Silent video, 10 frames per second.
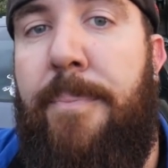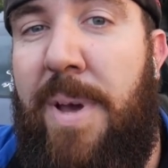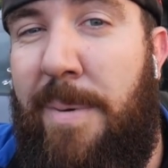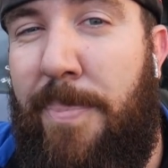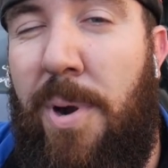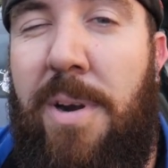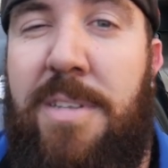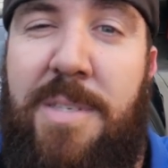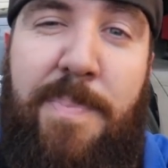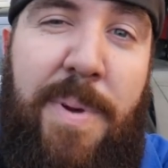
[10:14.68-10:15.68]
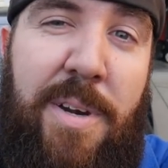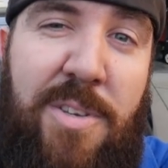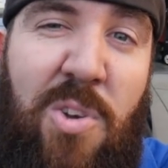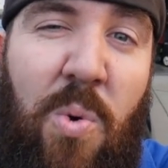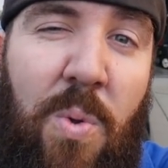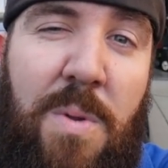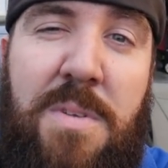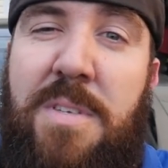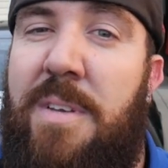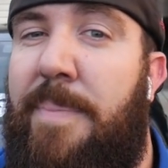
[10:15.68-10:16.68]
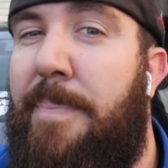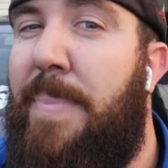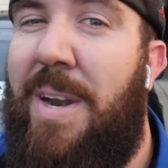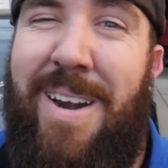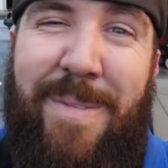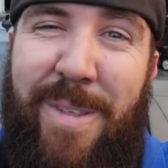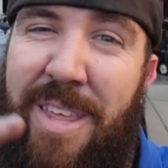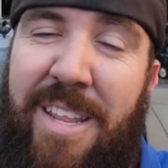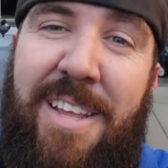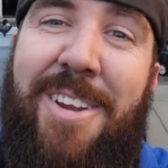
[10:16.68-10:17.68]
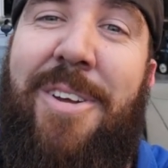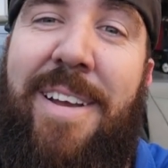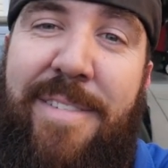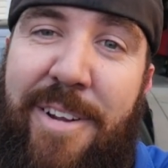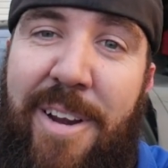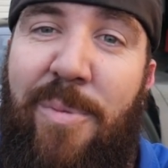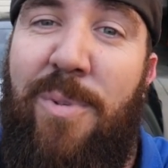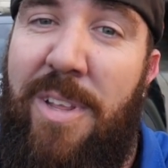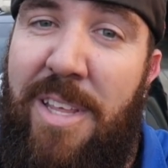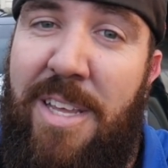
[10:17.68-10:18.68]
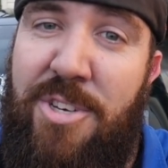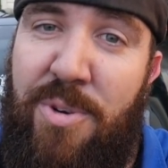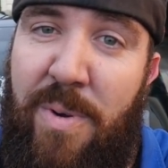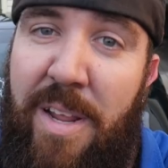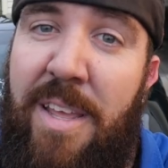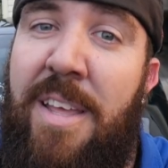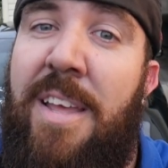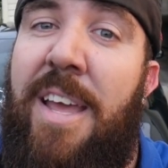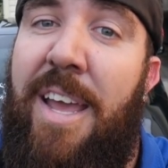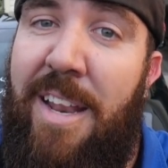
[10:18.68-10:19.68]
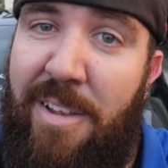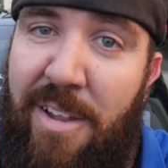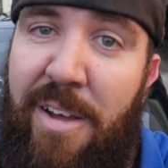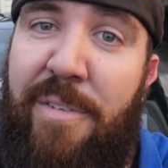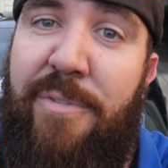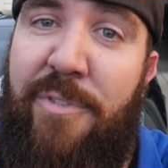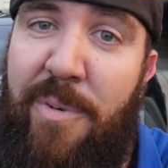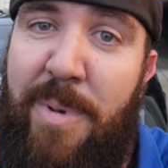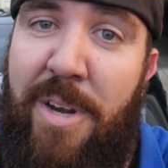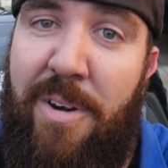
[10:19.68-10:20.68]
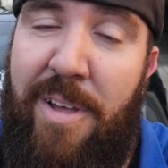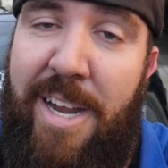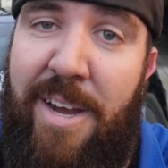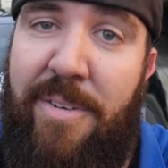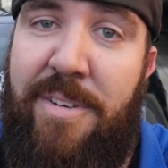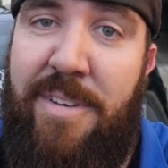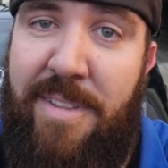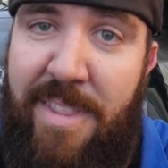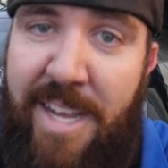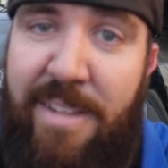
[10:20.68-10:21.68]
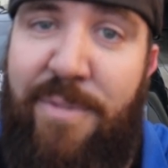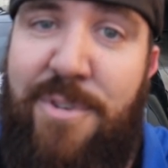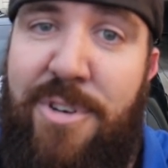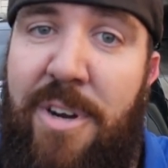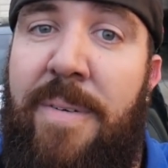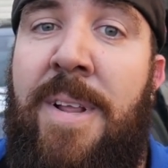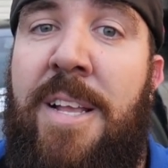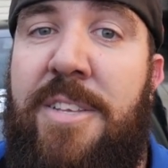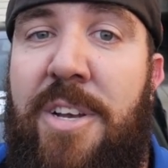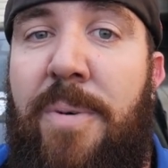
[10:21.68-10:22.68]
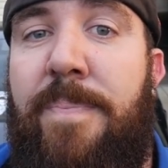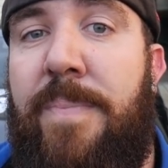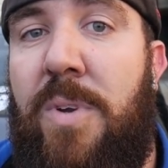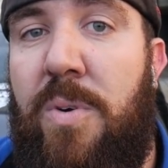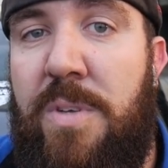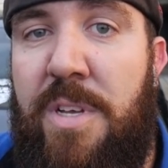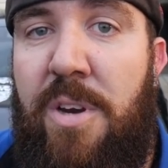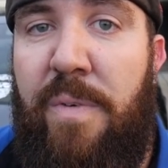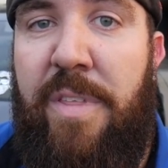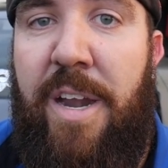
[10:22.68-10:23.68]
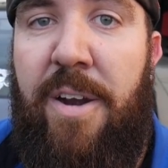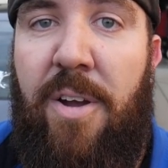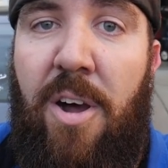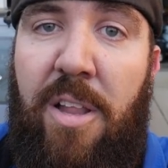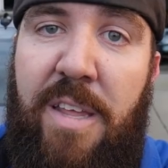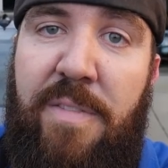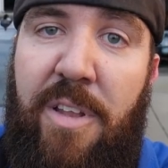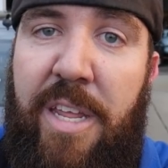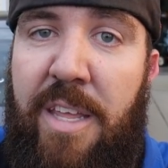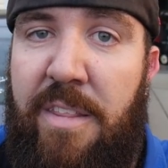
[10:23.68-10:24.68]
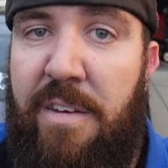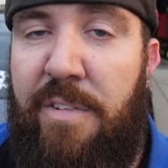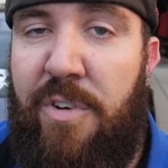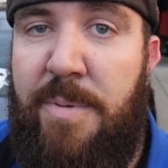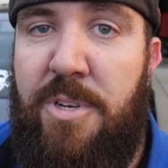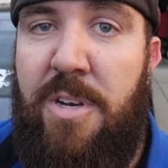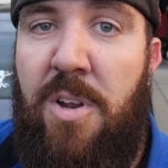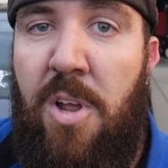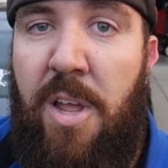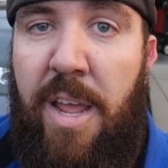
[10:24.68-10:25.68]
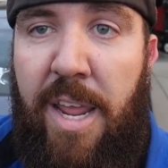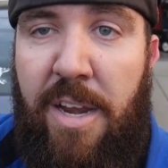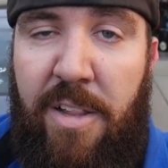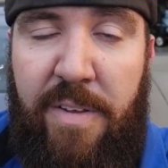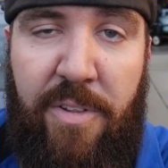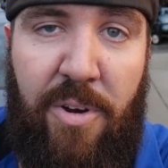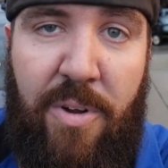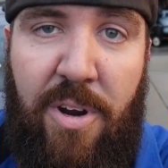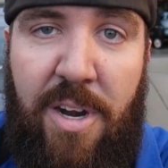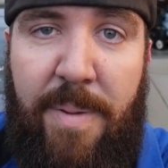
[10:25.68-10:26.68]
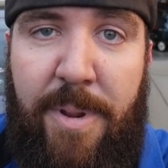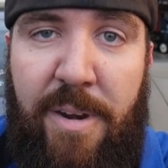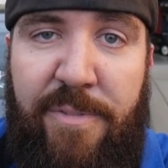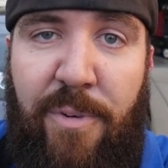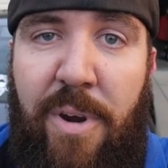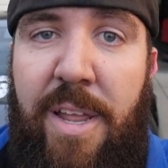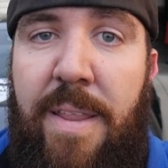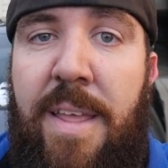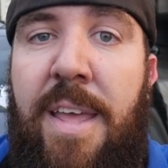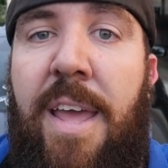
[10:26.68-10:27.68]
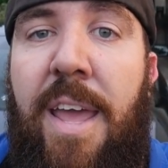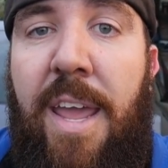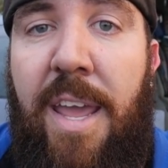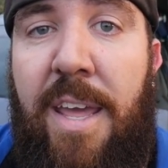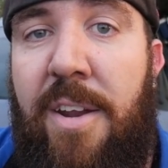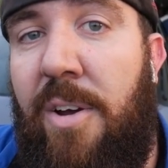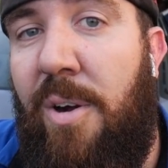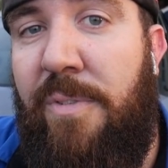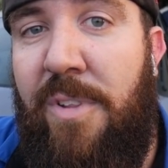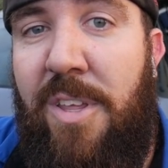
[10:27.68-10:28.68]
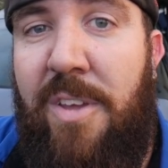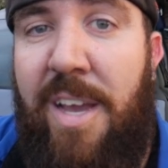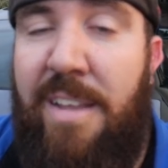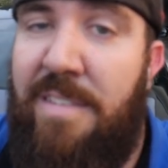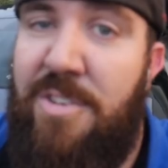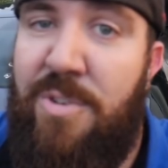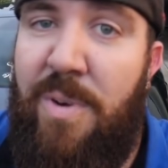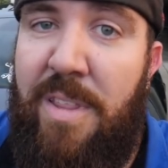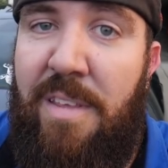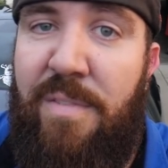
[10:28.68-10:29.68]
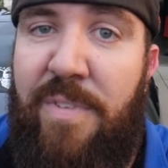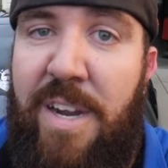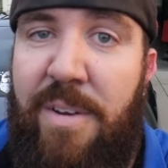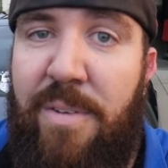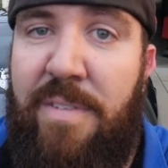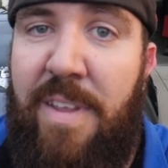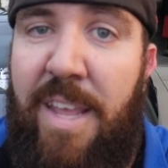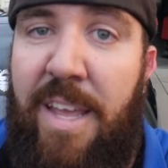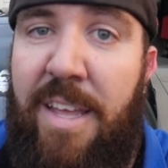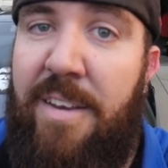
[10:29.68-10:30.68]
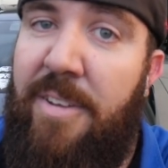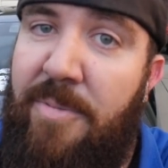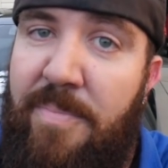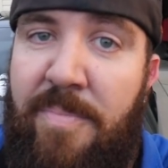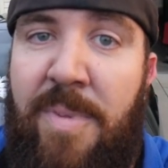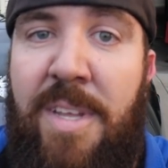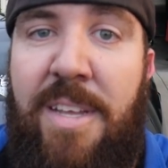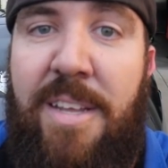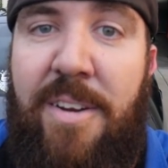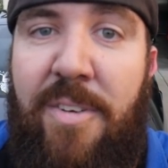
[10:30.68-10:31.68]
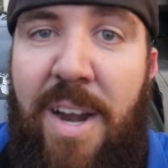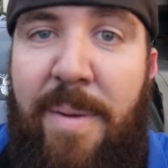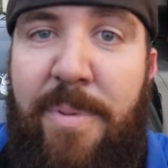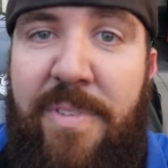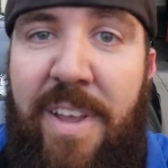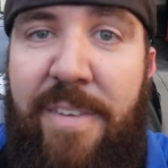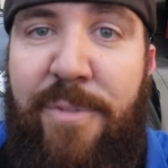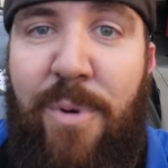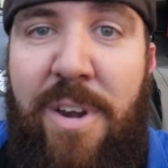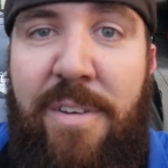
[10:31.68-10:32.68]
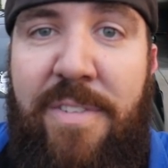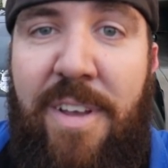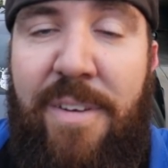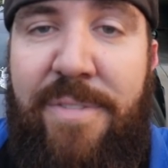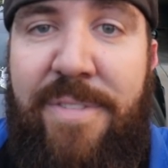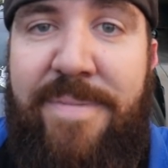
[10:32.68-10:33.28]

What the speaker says: better parts, better tools, better everything that you guys are gonna really enjoy and love from here on out. That's for sure. So cruise on over there. I'll leave the link in the description, and I'll leave a little card up here for it. And hopefully you guys enjoy these vinyls and grab the set for yourself.